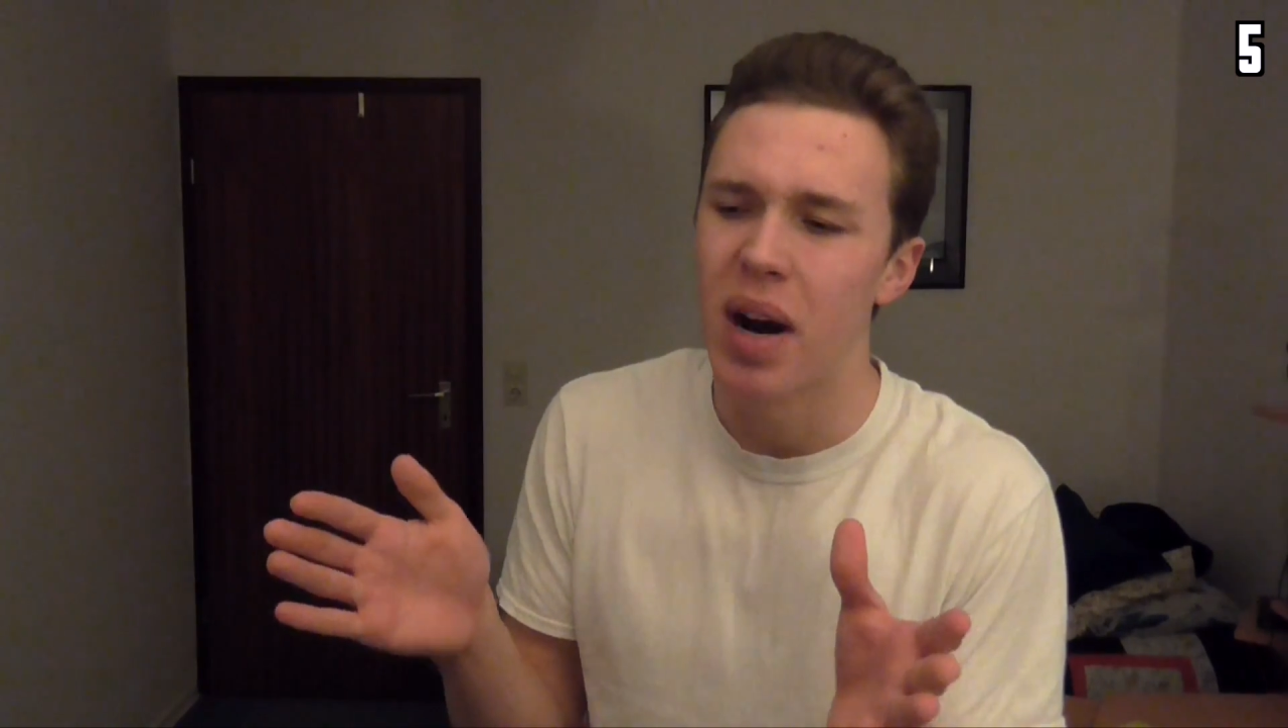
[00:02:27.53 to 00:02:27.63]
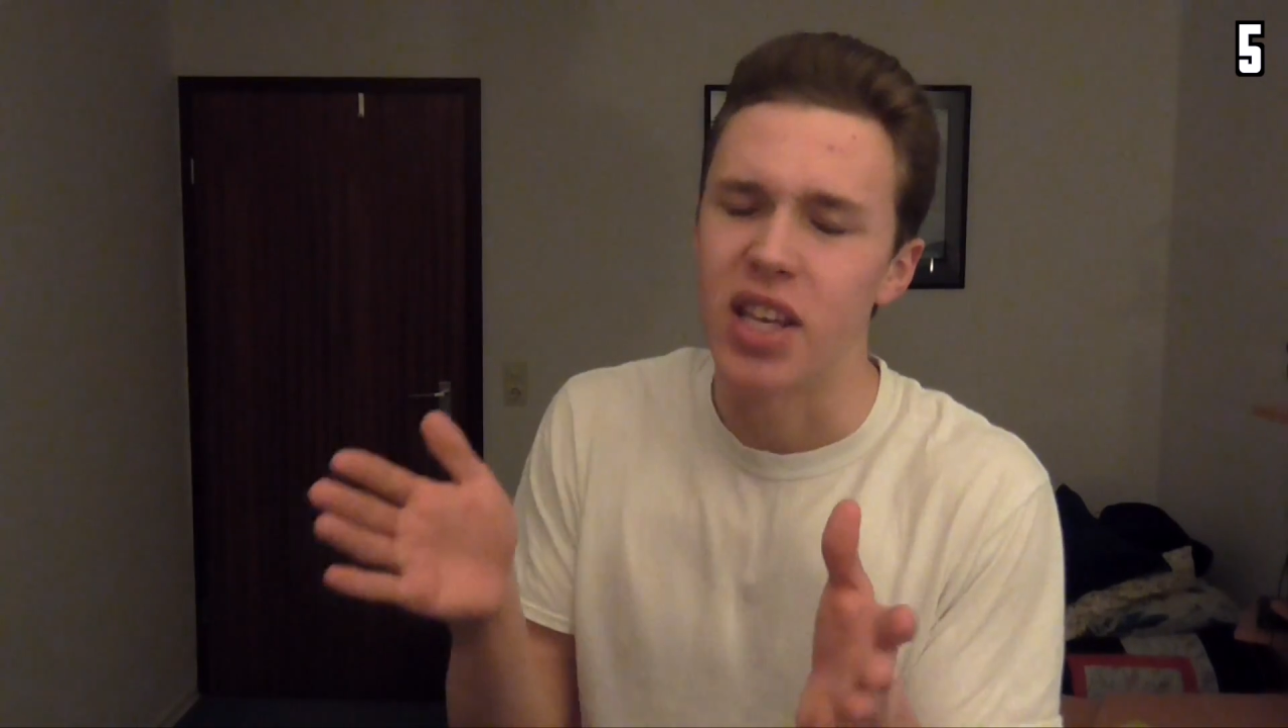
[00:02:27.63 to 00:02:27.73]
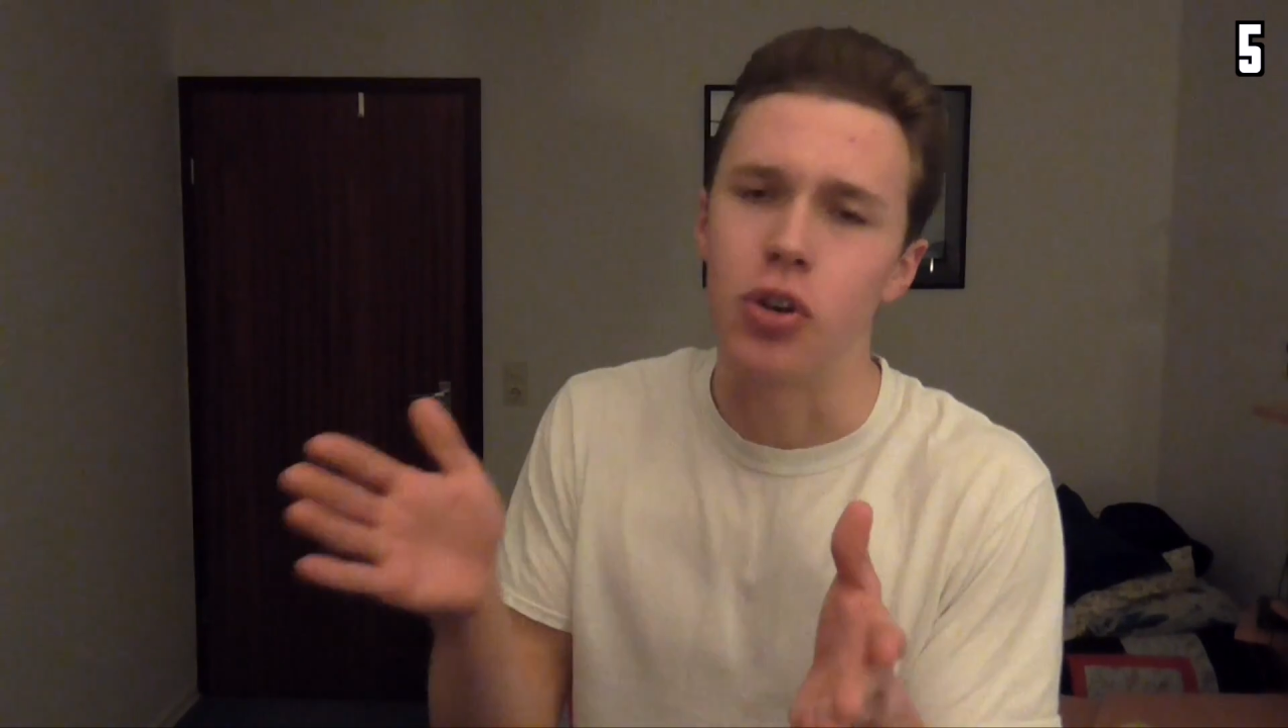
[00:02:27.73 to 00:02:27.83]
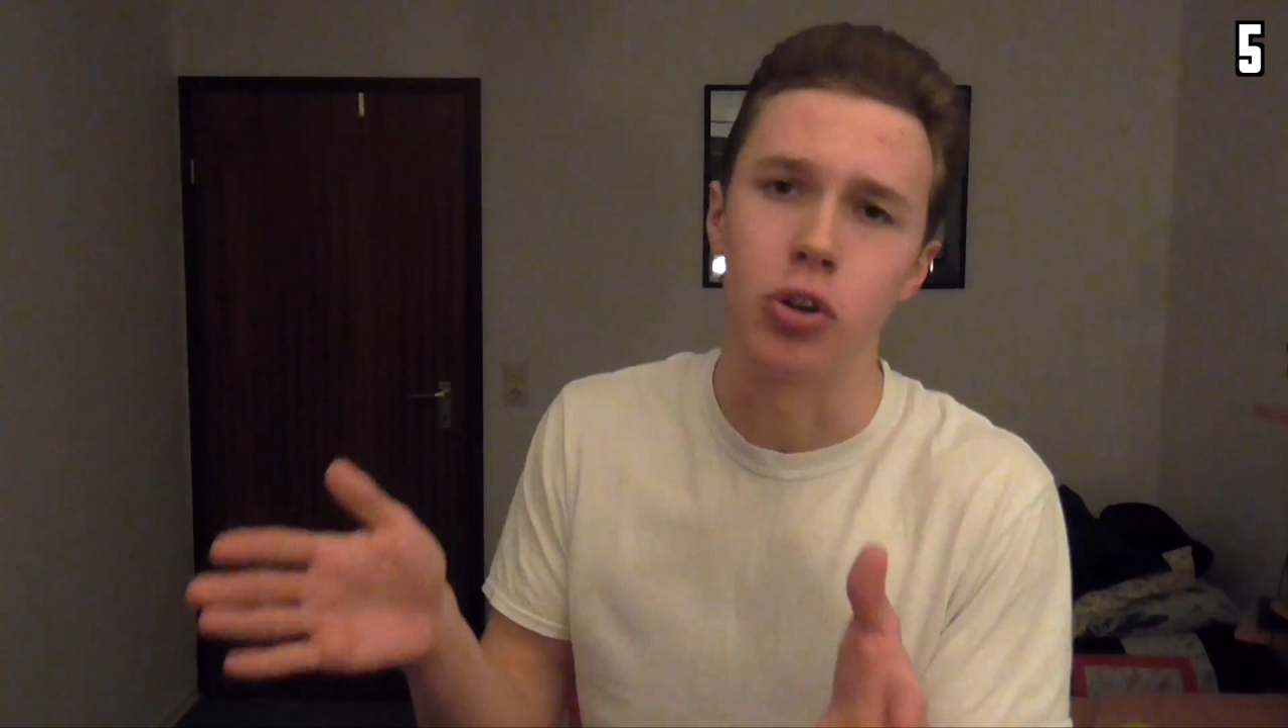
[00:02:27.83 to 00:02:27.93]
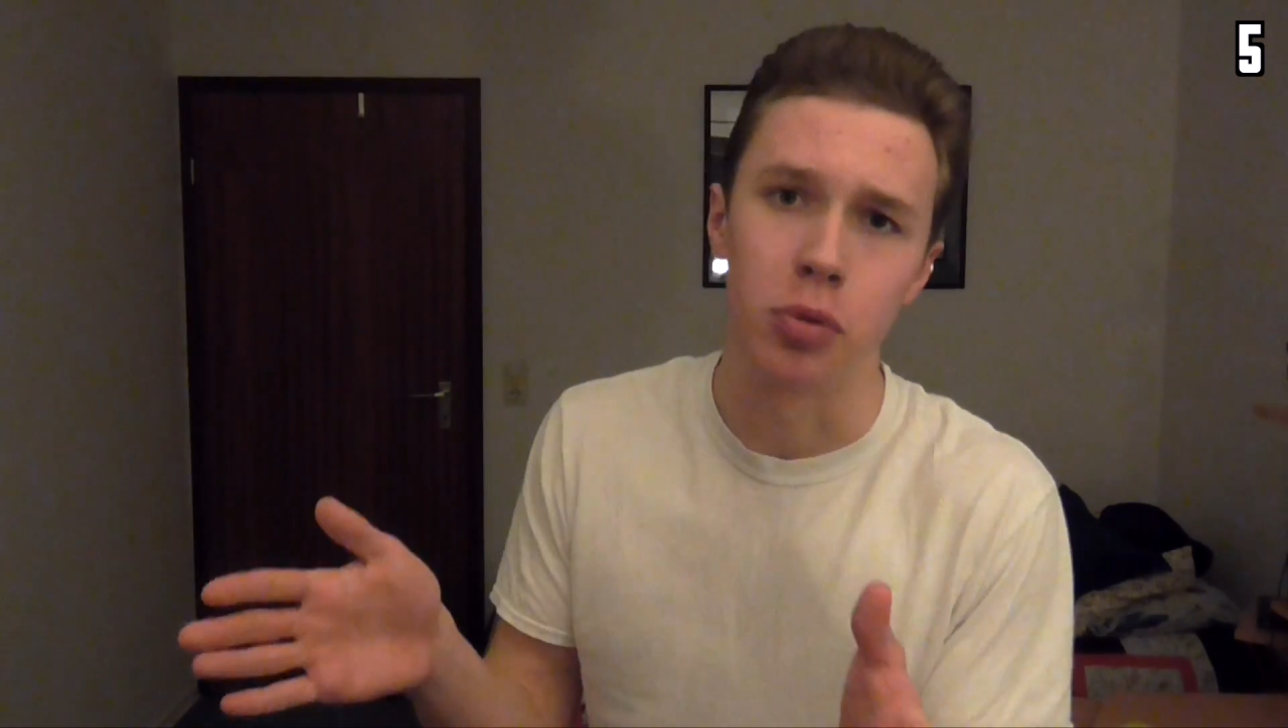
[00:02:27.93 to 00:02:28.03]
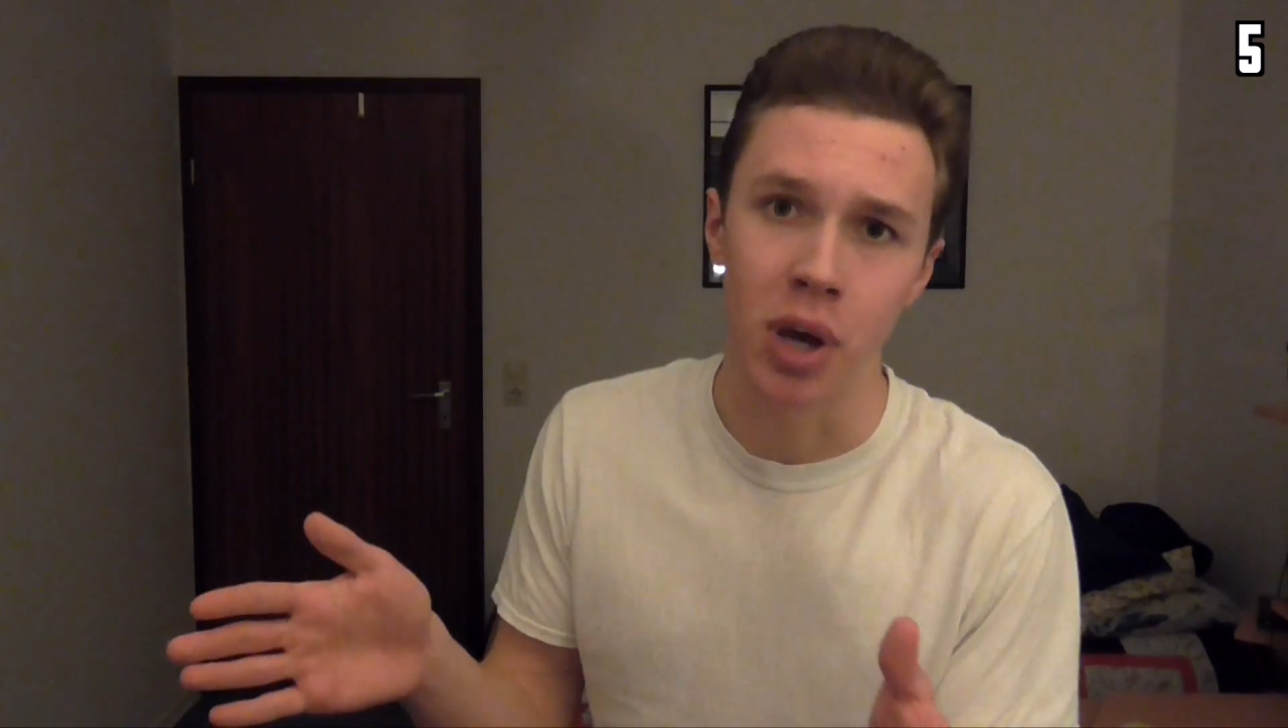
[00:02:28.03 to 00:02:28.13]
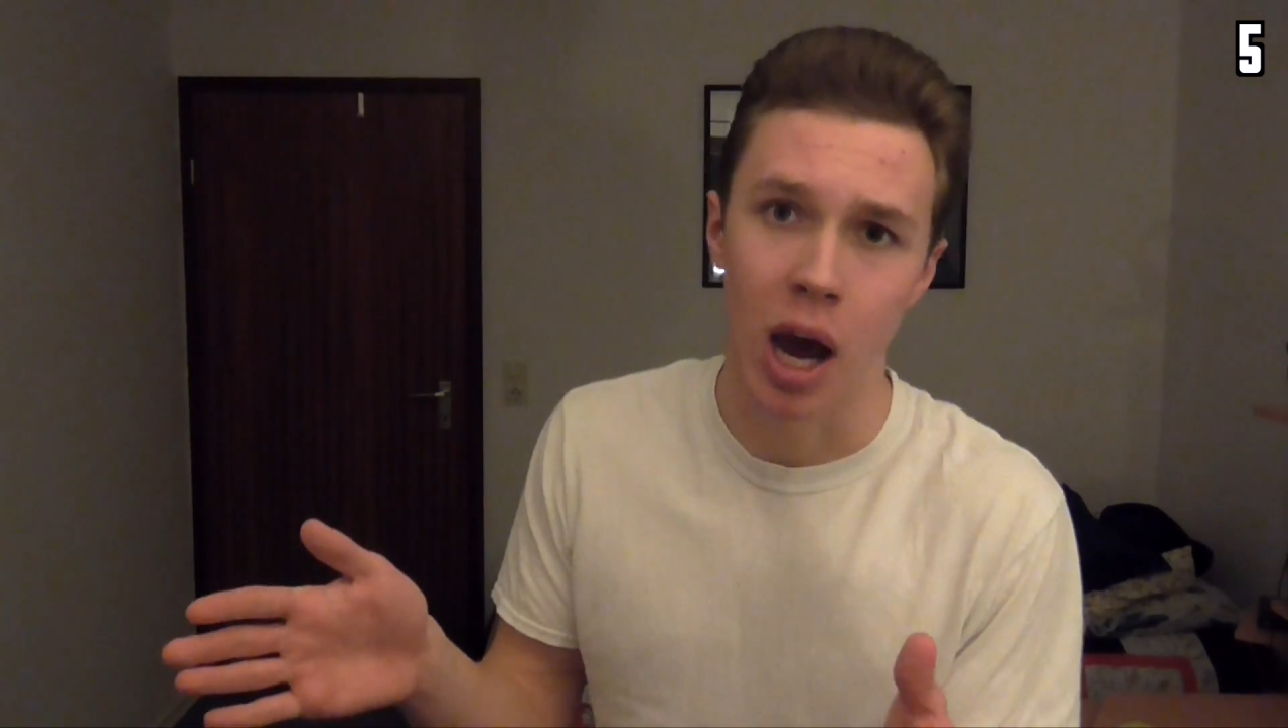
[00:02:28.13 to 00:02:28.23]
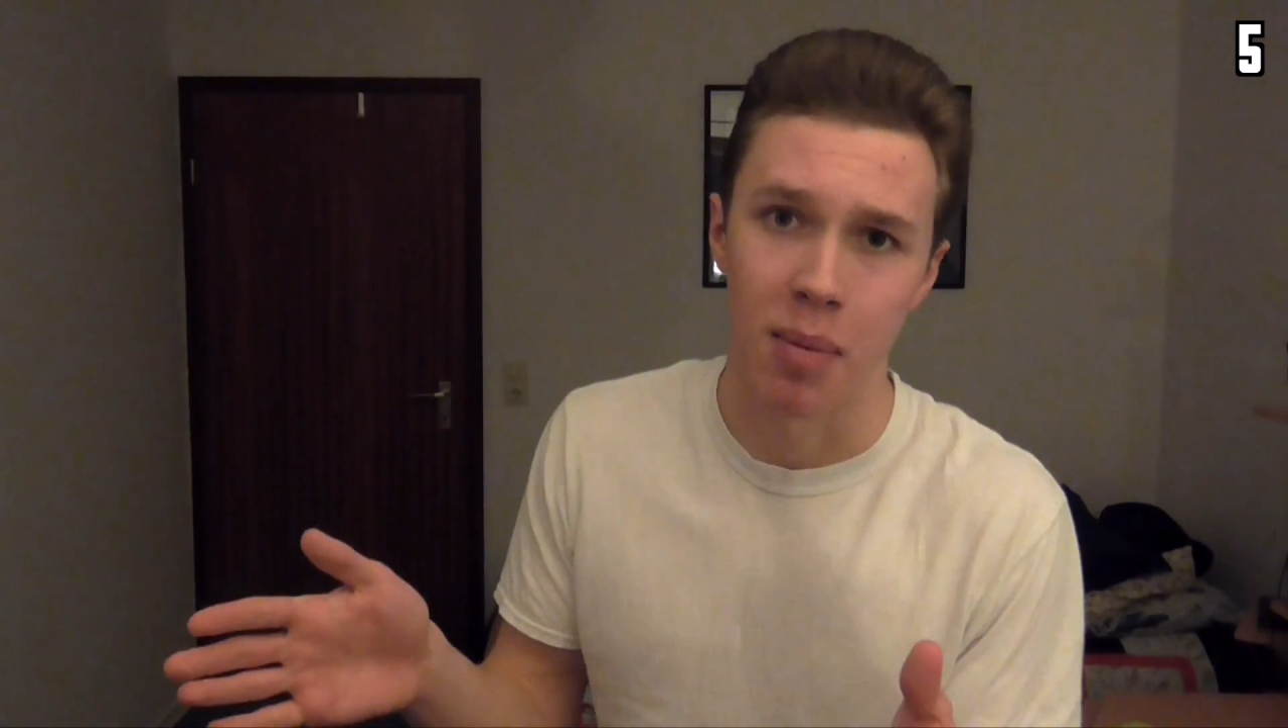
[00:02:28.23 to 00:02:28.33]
by YouTube